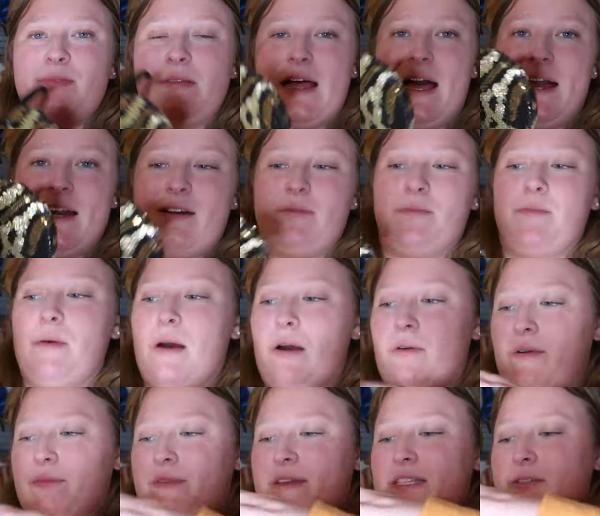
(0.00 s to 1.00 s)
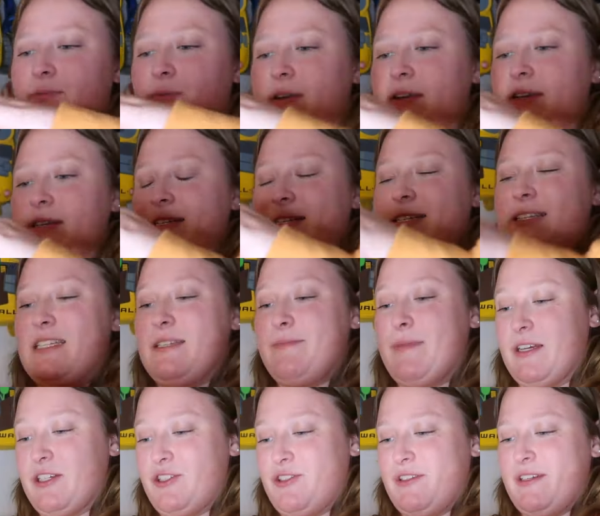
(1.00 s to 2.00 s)
black bow on this one
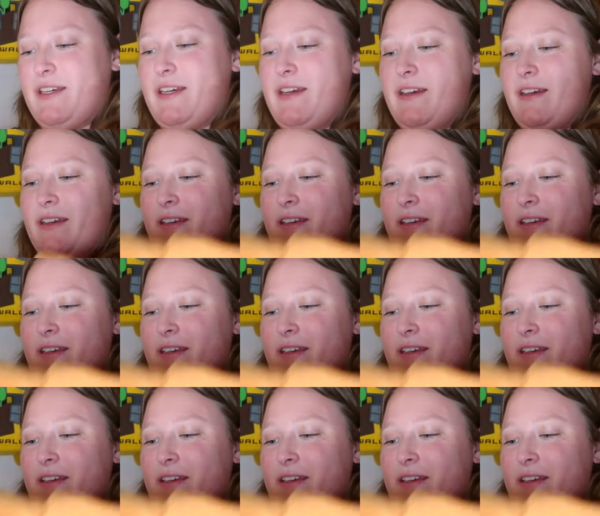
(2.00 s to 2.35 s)
especially.